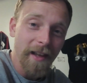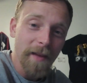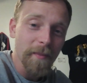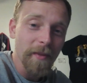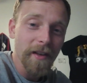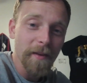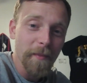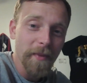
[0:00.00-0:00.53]

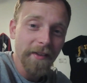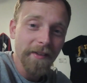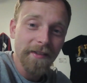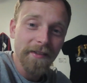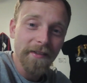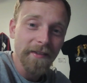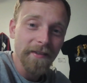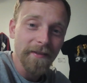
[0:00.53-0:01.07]
gaping
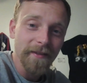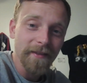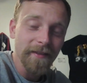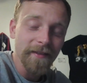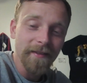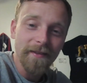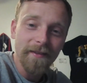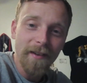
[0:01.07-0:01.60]
abyss
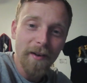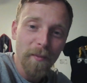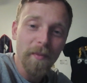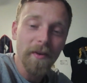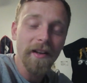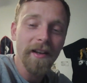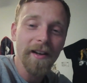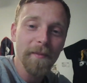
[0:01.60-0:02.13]

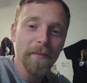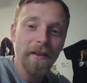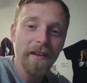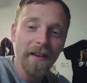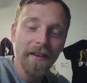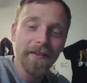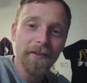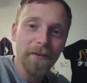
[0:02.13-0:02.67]
opening up in
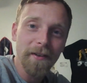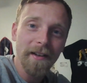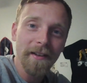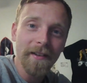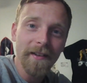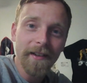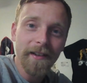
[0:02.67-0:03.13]
history,